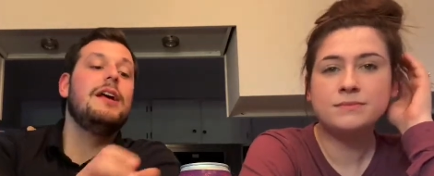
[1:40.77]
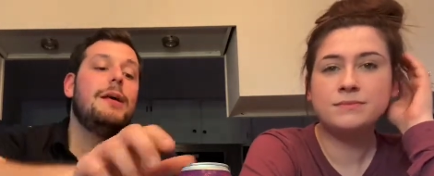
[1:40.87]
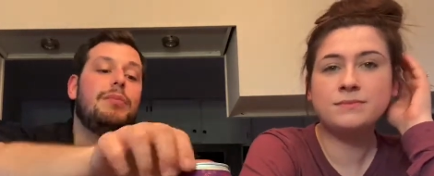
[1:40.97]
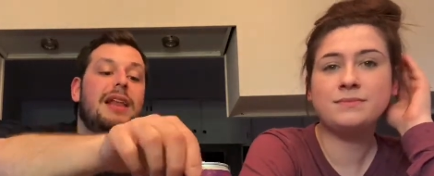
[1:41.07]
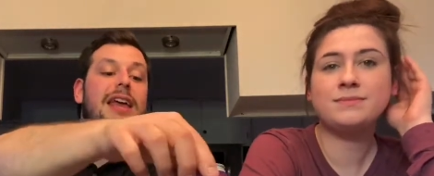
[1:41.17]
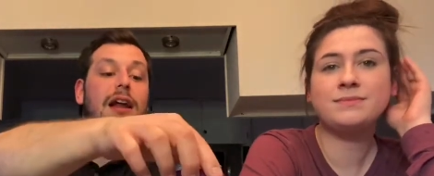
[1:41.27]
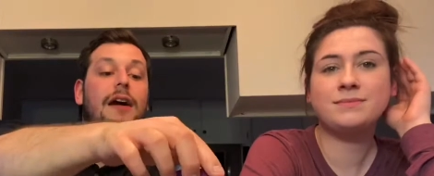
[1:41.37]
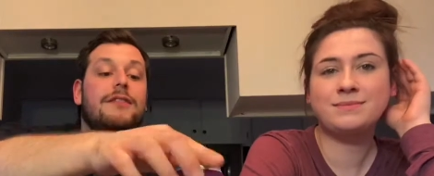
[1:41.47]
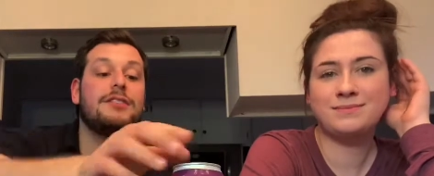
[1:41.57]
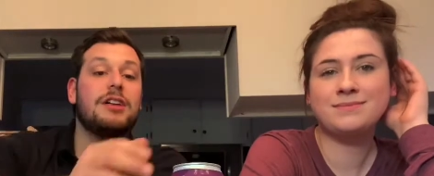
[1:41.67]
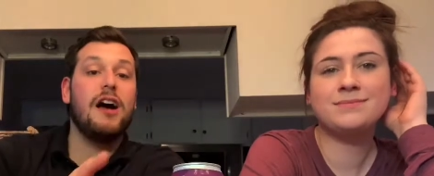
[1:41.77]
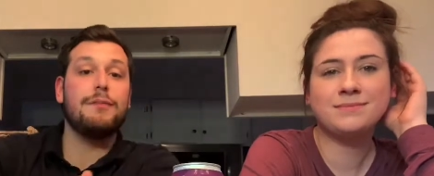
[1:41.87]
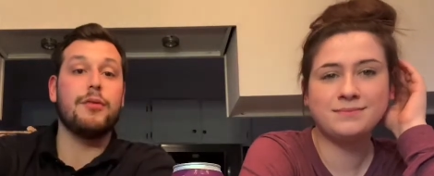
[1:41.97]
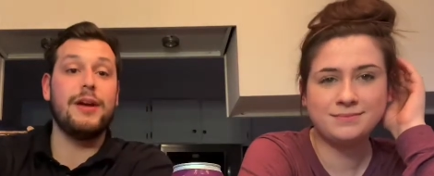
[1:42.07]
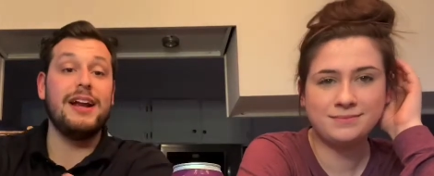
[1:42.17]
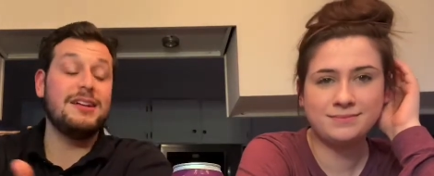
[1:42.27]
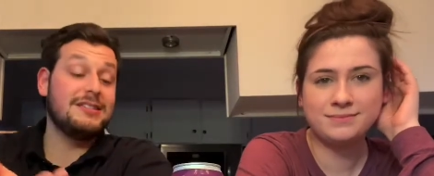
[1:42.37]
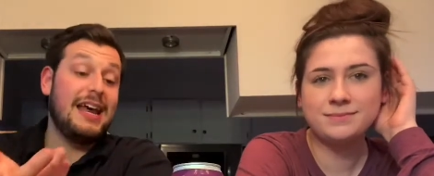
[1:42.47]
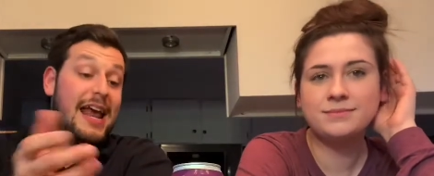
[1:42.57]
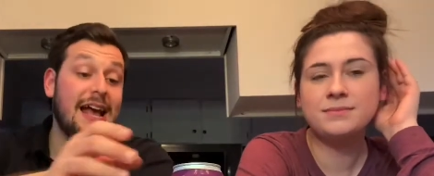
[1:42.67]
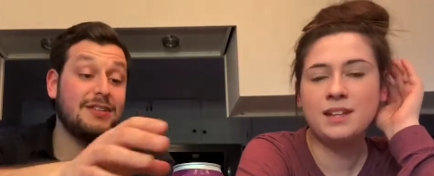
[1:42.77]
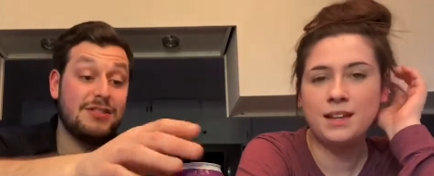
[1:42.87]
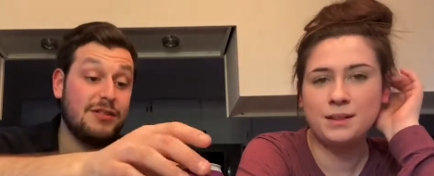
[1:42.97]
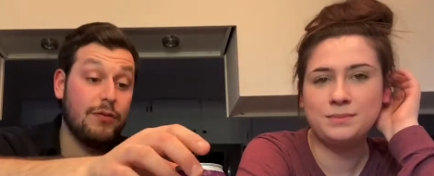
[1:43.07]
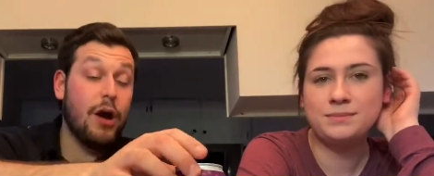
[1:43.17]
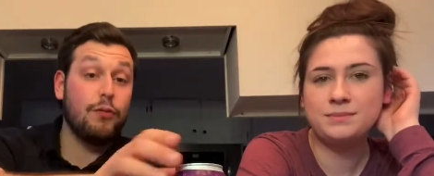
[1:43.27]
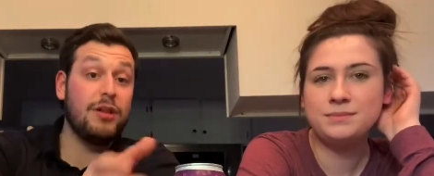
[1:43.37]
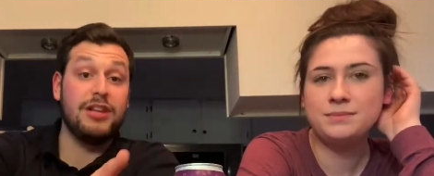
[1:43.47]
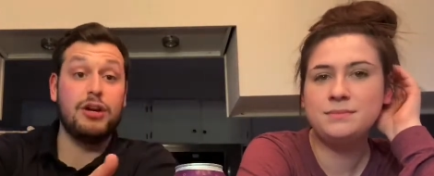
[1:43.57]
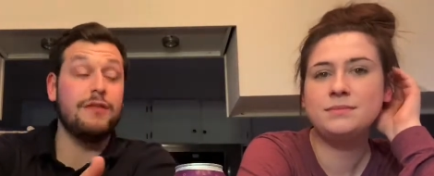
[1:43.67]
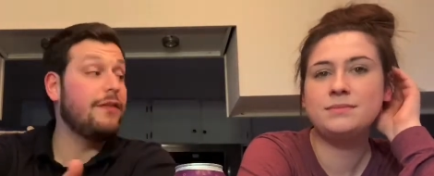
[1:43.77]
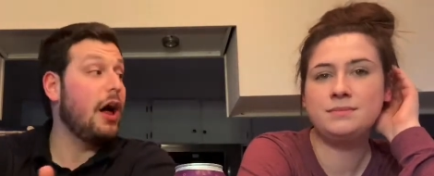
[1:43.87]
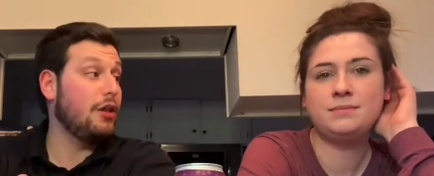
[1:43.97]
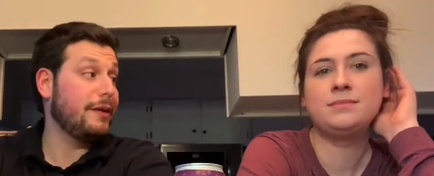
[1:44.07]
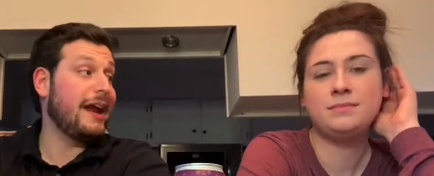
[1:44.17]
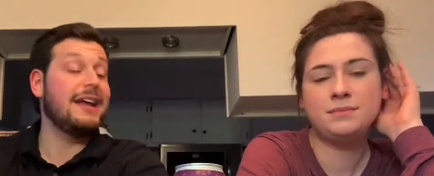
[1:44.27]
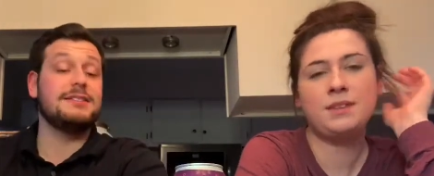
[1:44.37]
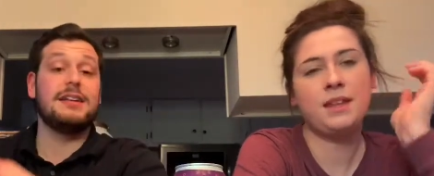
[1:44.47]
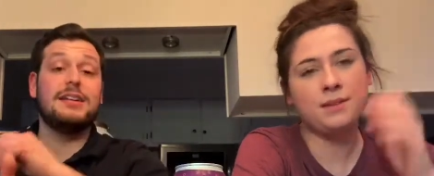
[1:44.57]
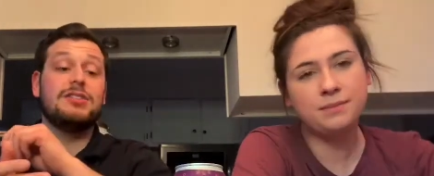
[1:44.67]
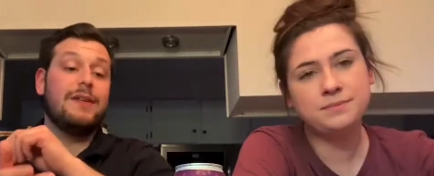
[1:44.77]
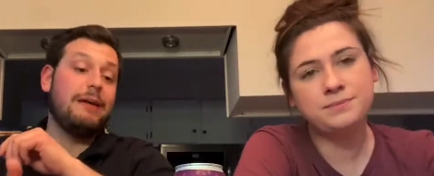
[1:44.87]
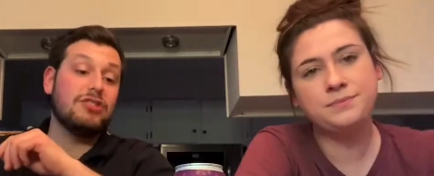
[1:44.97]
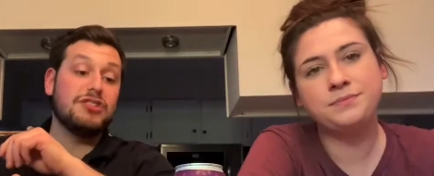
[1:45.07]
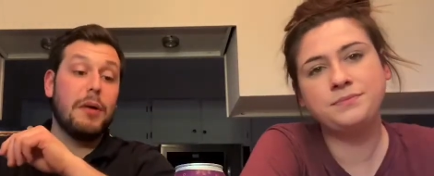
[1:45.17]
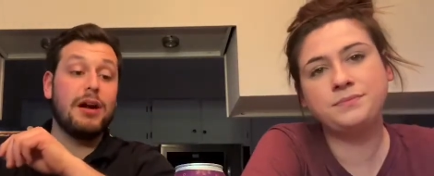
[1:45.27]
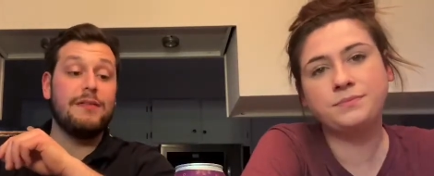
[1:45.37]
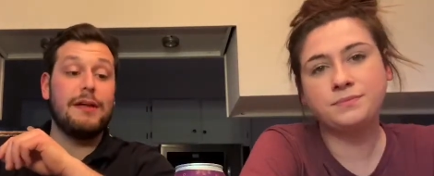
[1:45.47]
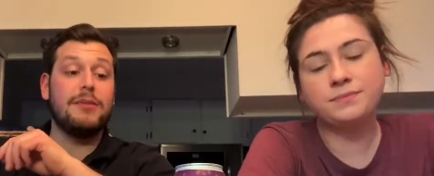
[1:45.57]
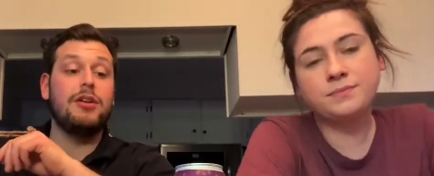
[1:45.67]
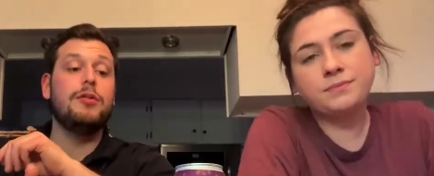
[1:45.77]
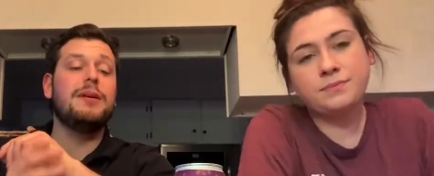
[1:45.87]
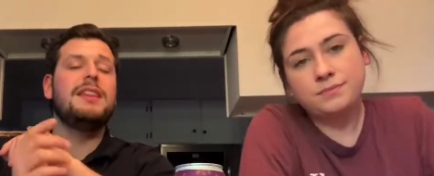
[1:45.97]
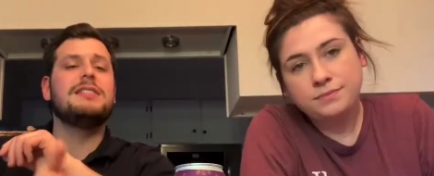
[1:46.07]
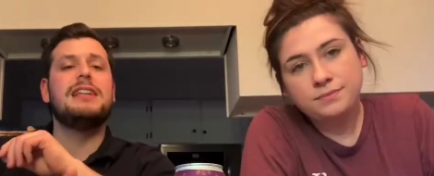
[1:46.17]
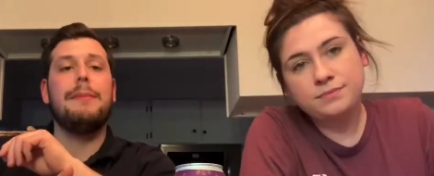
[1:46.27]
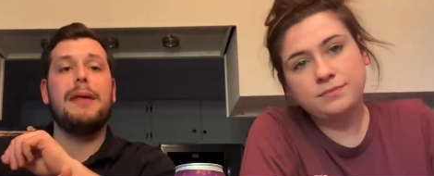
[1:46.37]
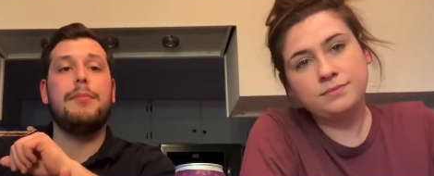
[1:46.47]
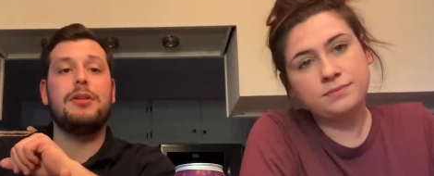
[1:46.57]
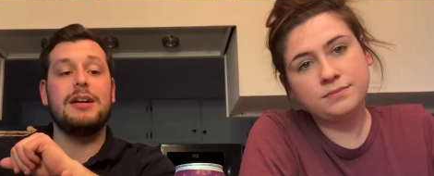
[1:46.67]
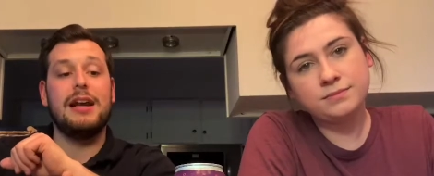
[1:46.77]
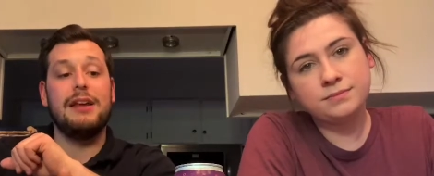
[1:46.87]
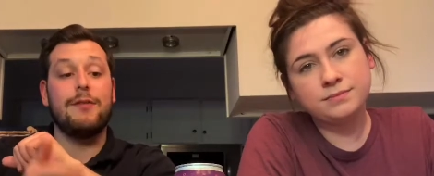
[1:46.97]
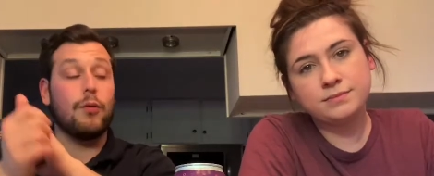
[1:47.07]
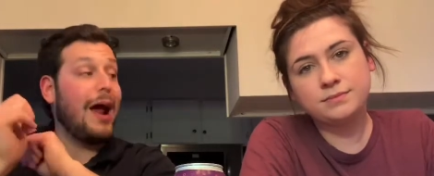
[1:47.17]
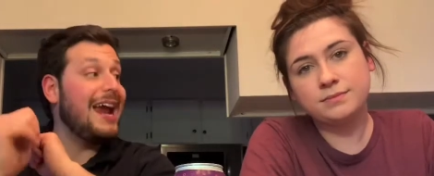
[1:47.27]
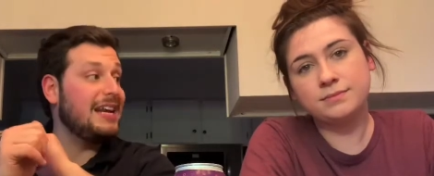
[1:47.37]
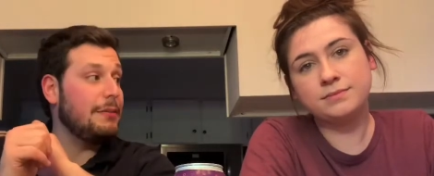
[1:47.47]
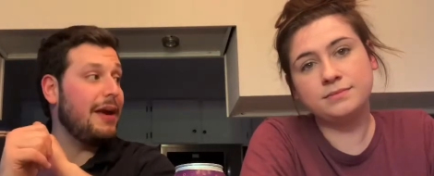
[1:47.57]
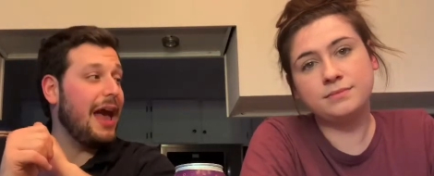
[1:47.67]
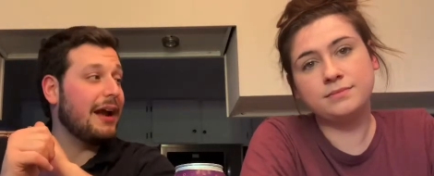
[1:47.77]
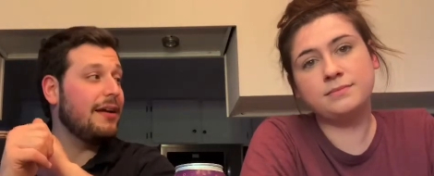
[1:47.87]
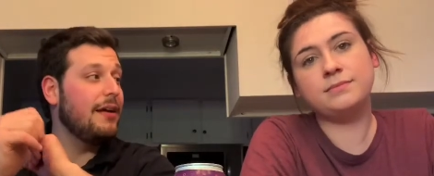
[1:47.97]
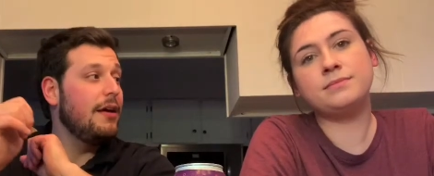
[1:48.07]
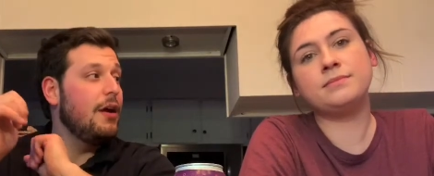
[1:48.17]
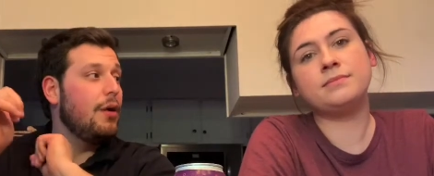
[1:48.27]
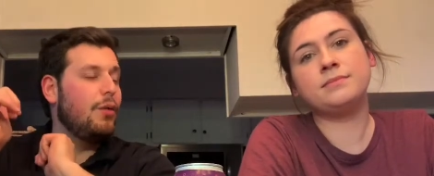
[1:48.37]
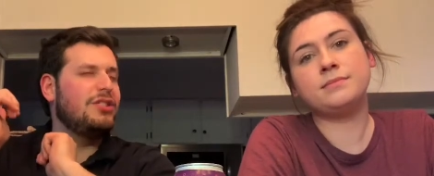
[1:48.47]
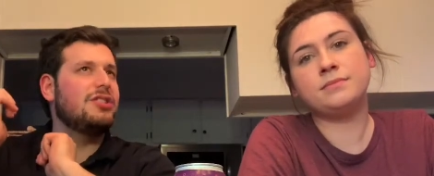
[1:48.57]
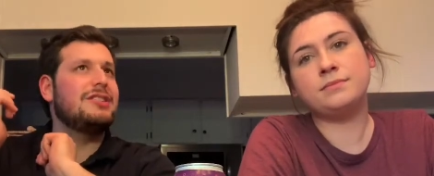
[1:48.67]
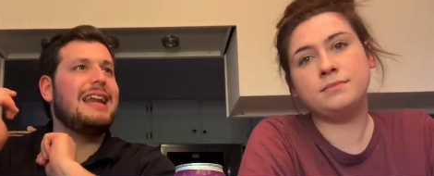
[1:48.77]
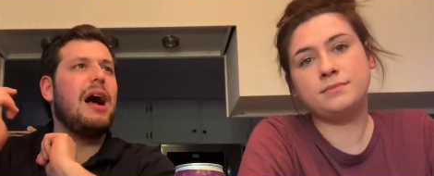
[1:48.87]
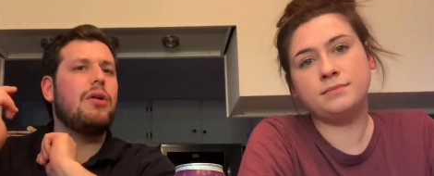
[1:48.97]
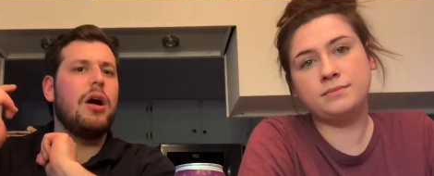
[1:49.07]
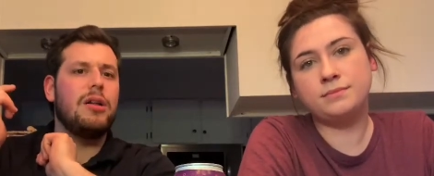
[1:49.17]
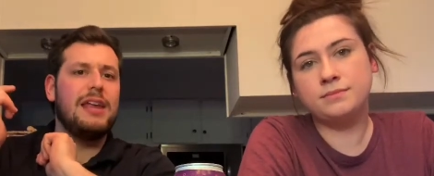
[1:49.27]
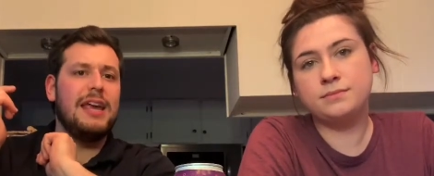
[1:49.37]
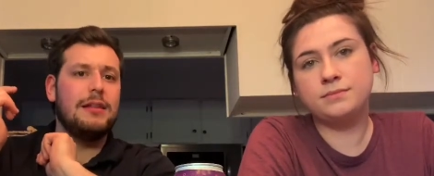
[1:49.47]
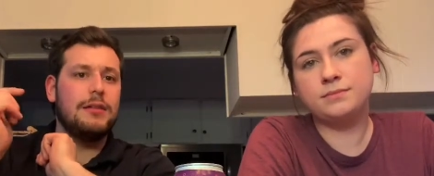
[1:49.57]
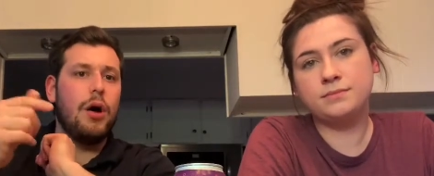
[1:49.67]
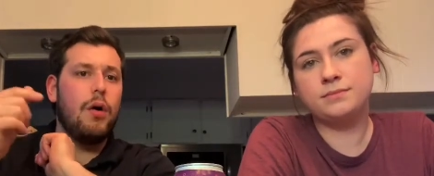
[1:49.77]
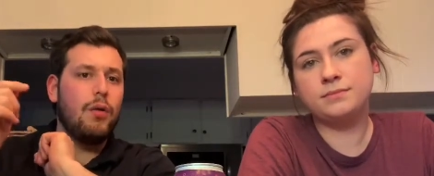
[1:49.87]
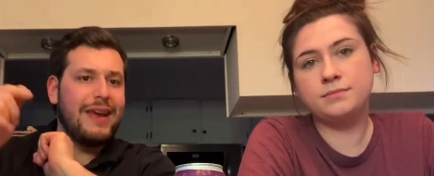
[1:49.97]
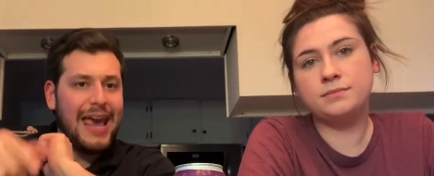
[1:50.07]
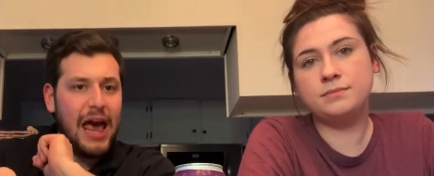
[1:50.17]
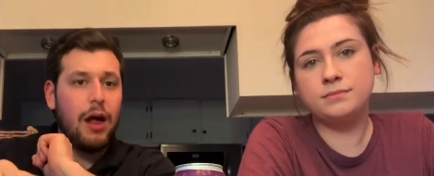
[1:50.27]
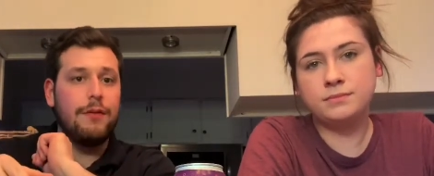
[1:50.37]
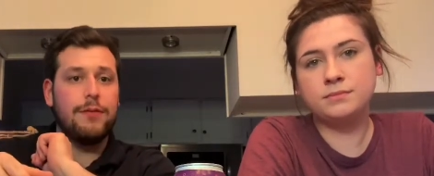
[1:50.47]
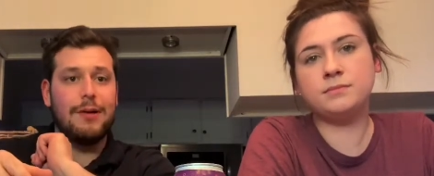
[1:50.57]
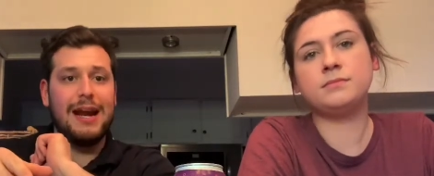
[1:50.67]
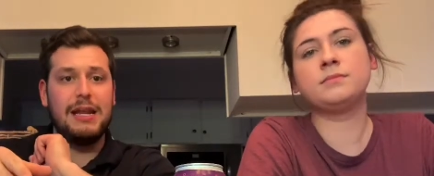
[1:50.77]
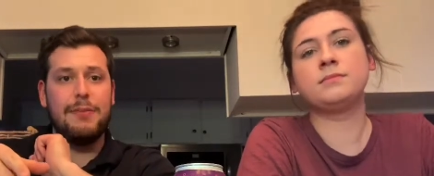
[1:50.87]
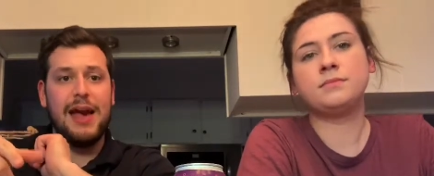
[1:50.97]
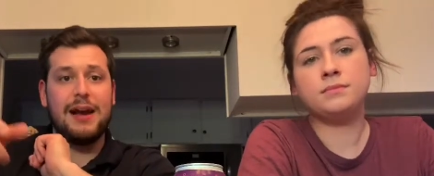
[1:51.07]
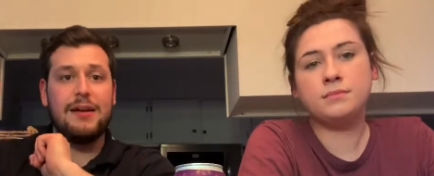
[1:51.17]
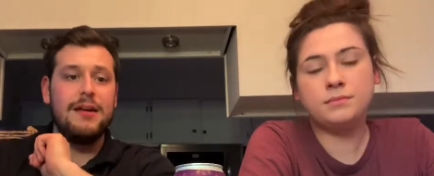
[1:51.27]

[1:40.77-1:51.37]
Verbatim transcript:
Speaker 1: playing off the soft parade because that has a really good following as it is. So that was smart of them to do. But this time they put it in a variety pack, which is now called a low cal variety pack.